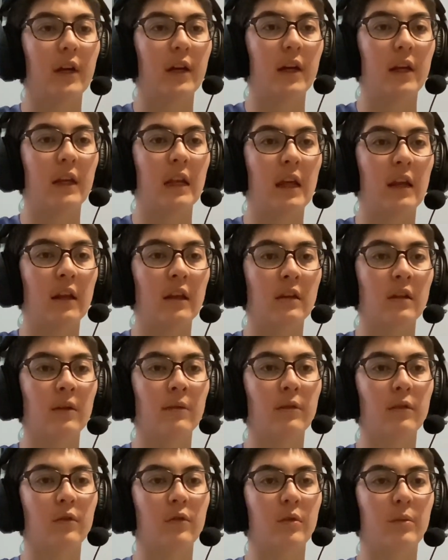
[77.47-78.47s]
and any
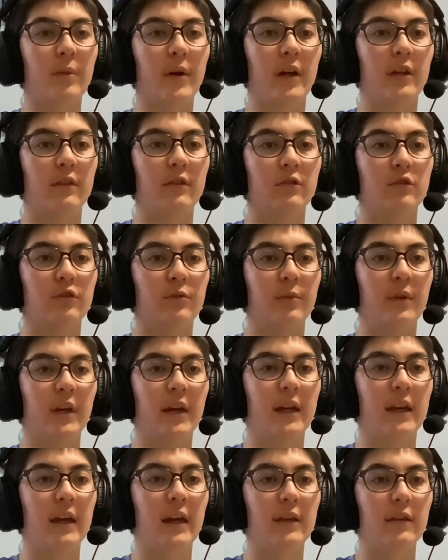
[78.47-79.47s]
subsequent passes should be
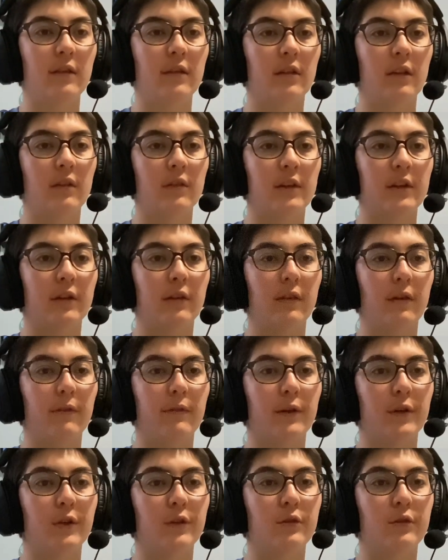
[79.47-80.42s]
against the grain of the fur